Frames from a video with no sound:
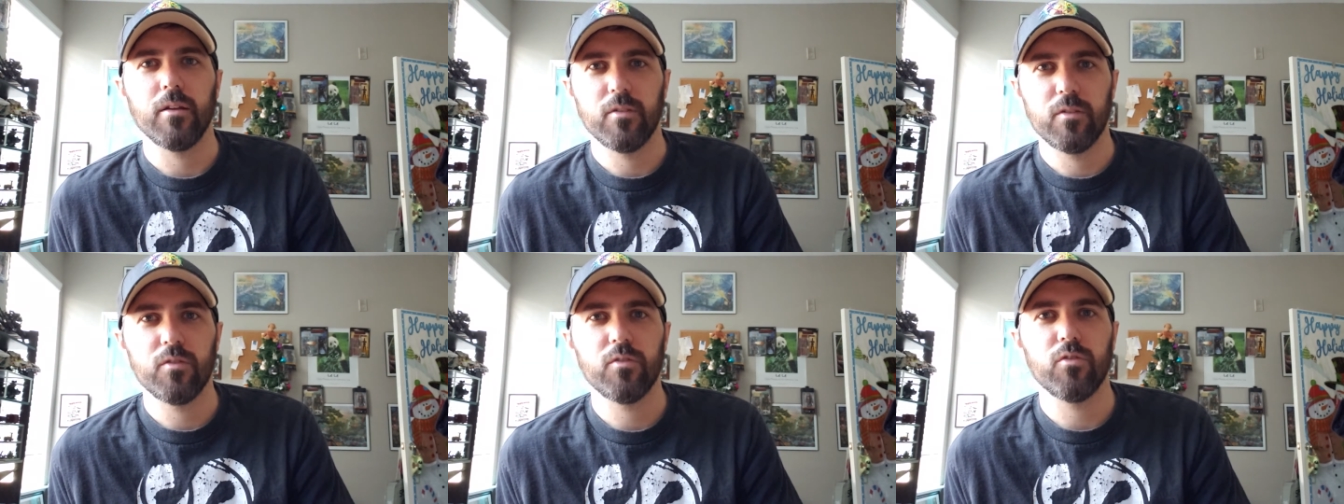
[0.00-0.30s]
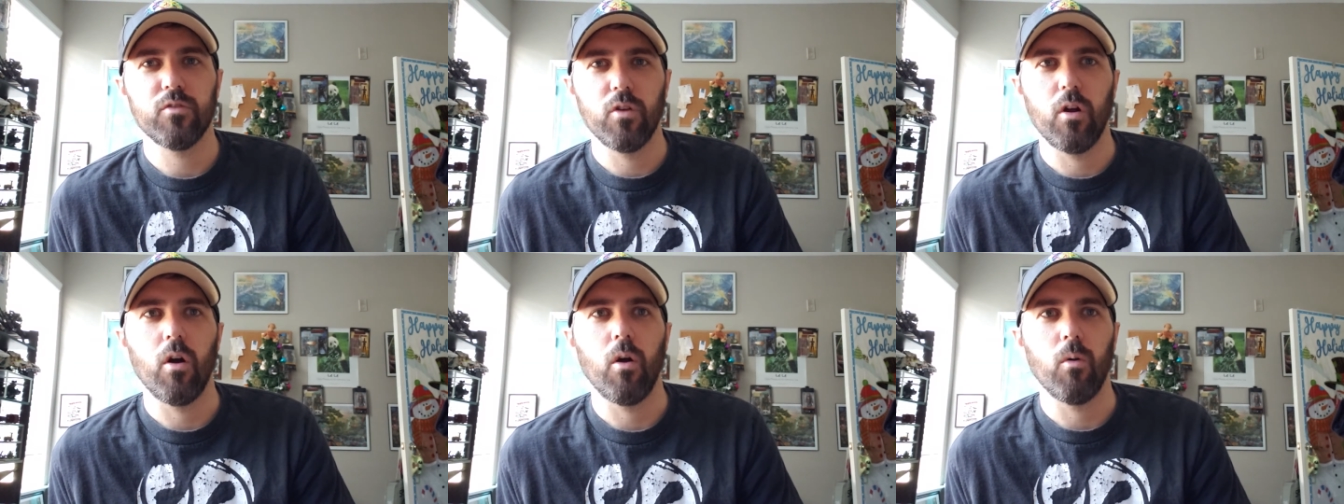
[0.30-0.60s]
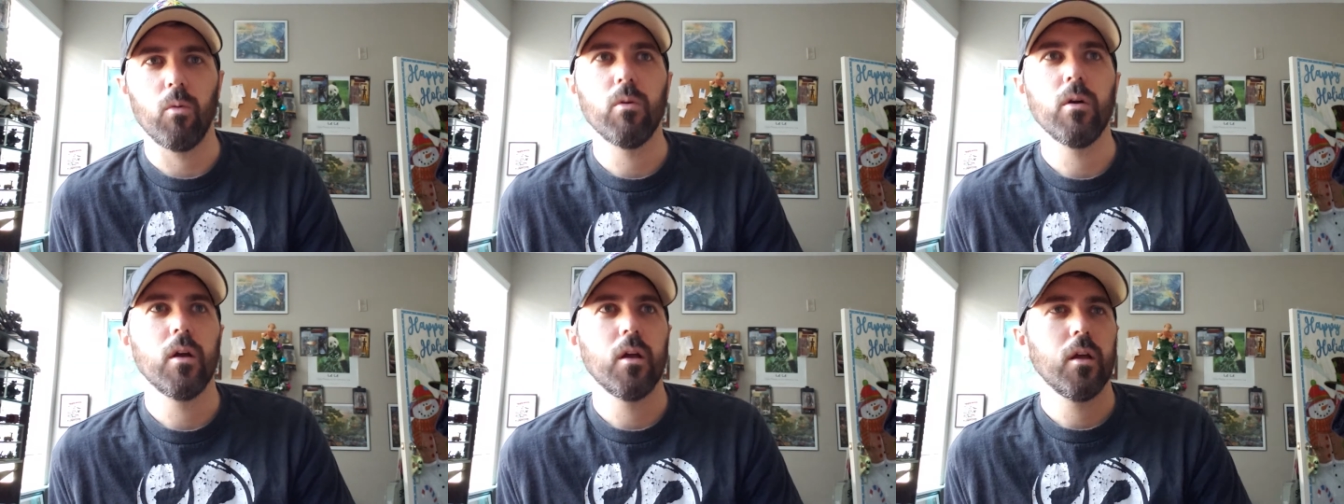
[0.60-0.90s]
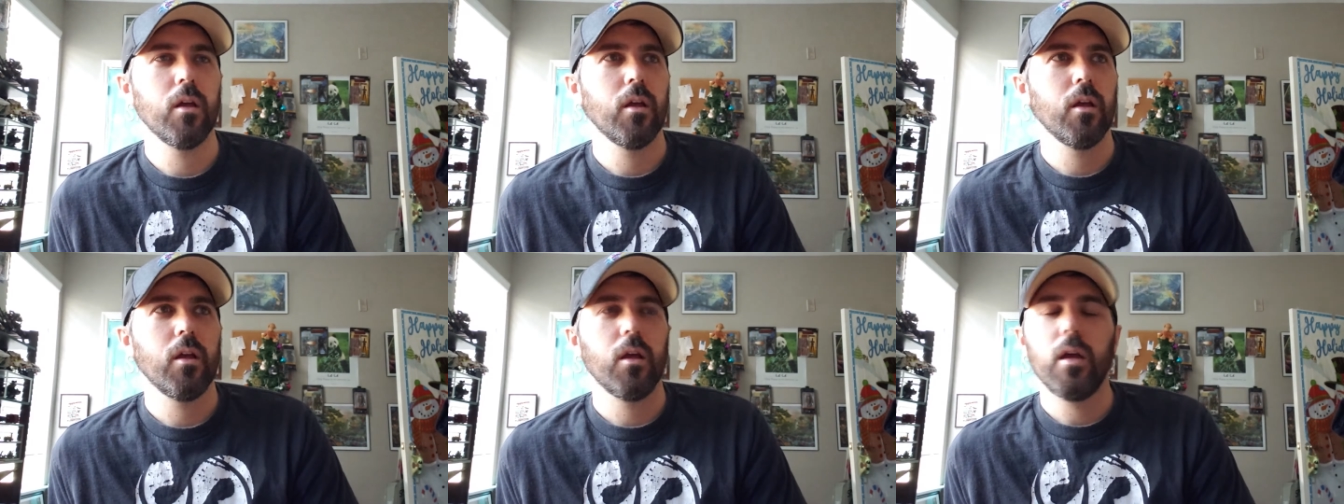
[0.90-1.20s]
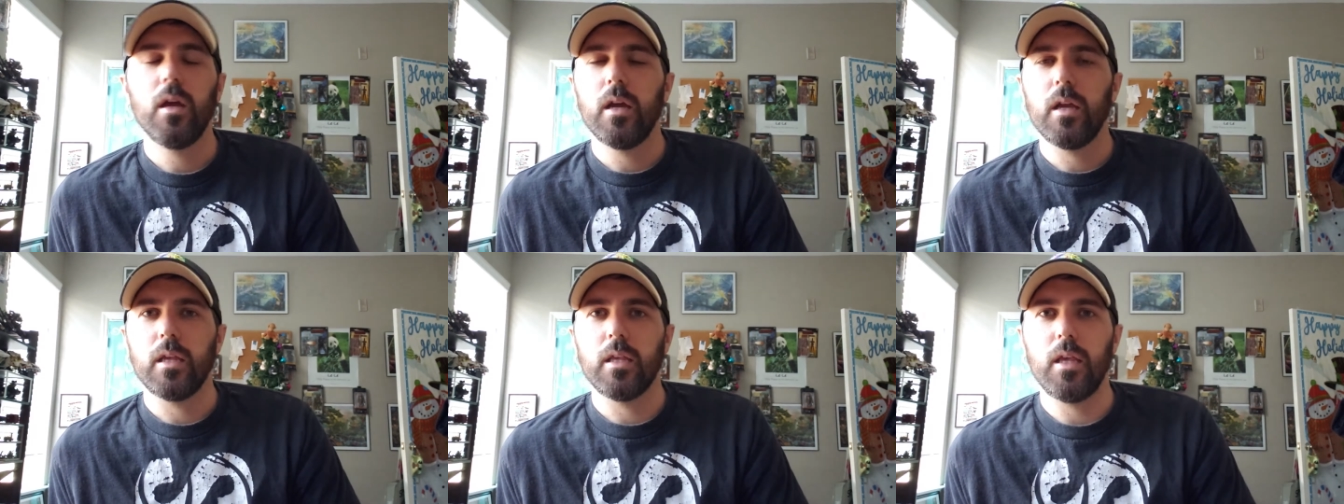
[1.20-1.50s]
So
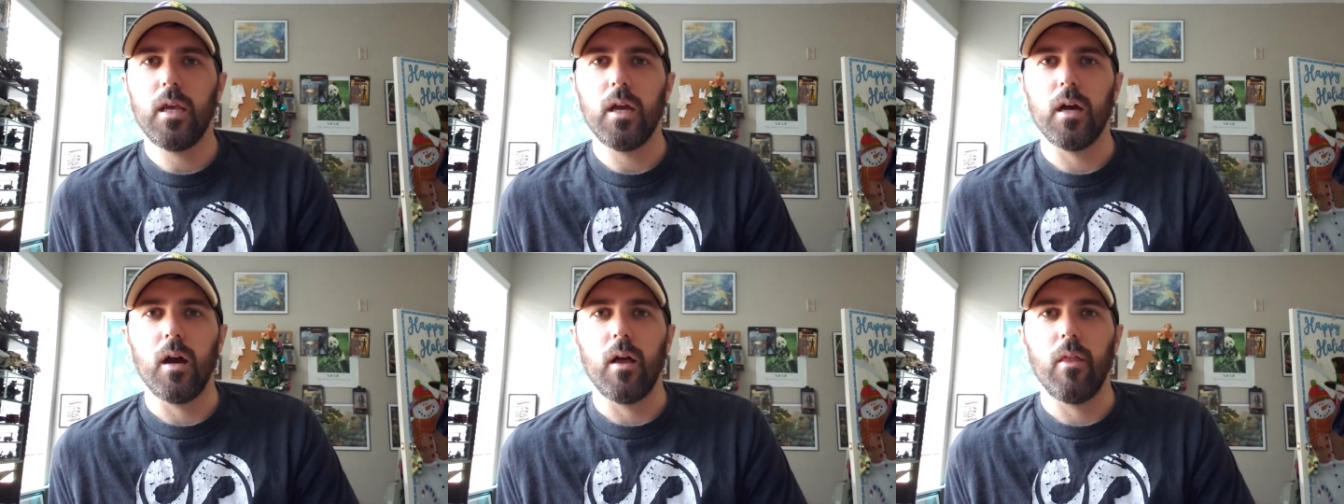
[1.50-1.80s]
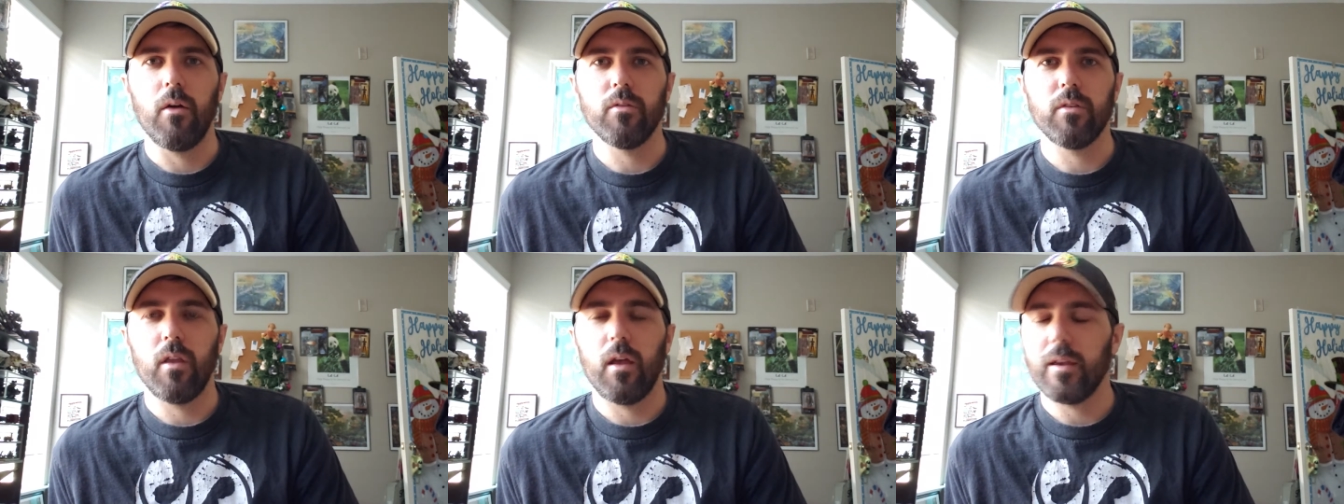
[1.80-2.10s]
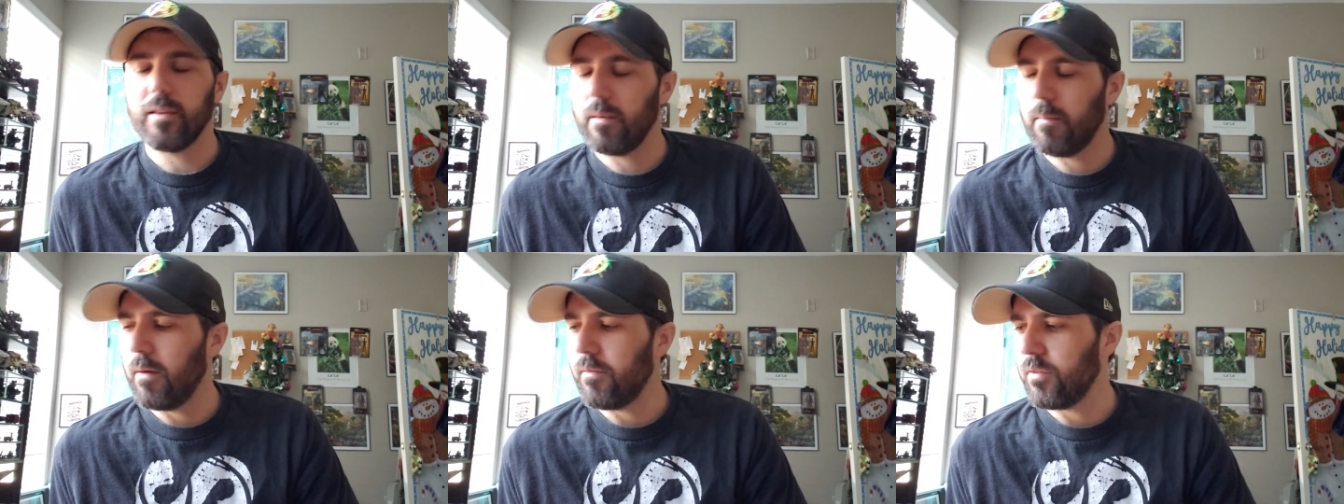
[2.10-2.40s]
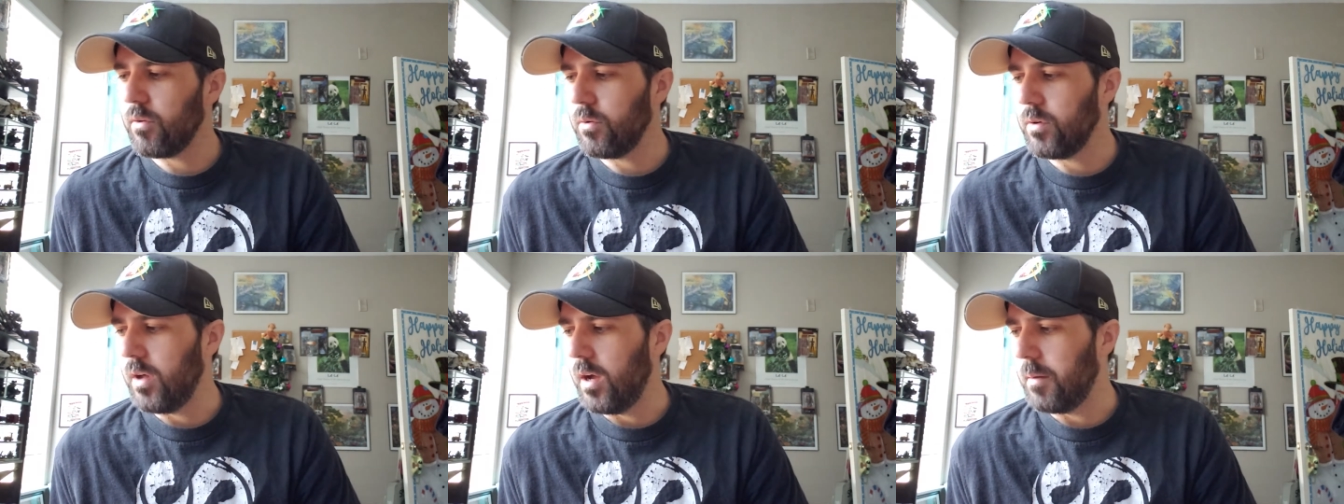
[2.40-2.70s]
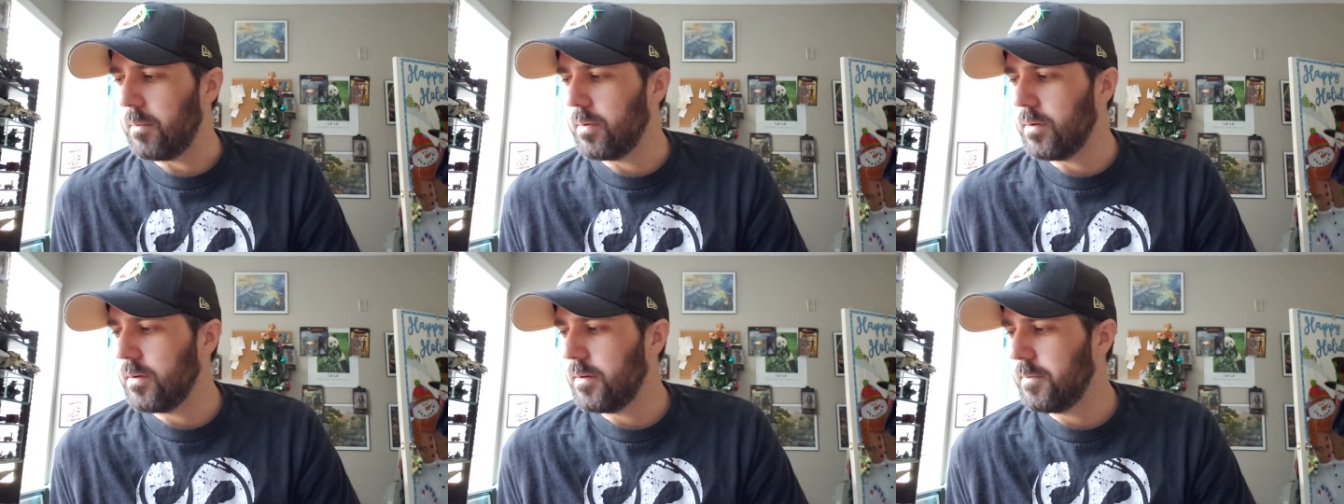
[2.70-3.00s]
yeah, that was the last time I've thrown
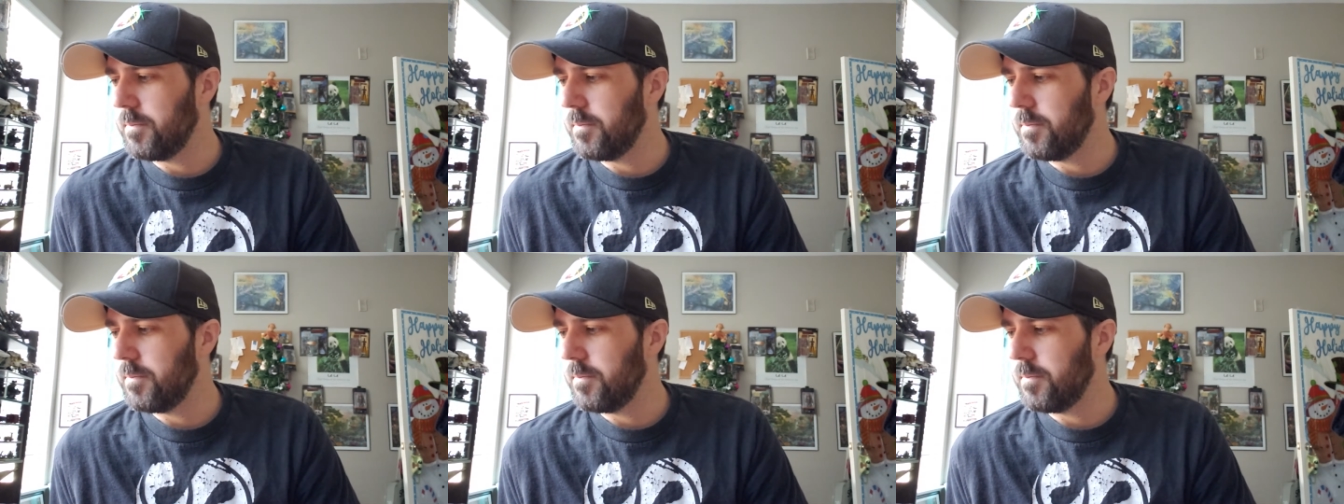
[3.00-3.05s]
up.